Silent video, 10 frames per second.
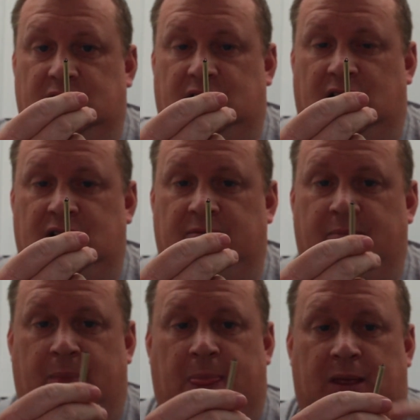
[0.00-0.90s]
Okay,
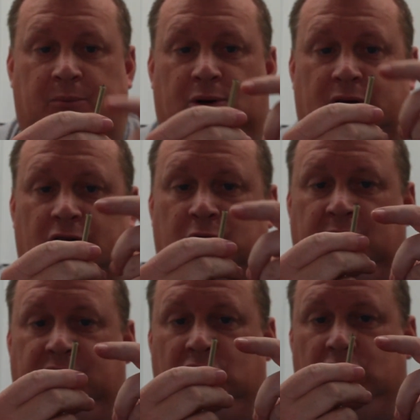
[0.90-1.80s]
put your loop
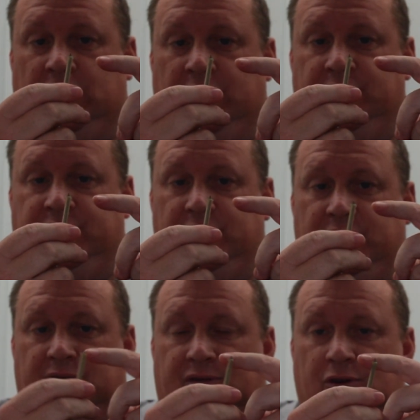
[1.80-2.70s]
of your hook length
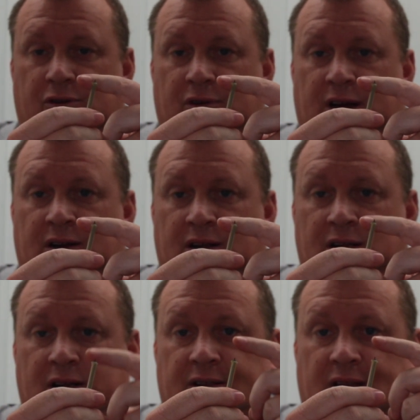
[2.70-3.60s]
through the ring,
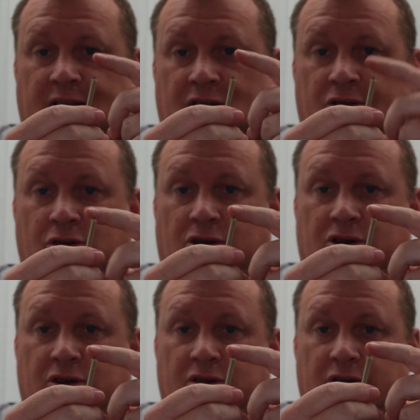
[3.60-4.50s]
then your hook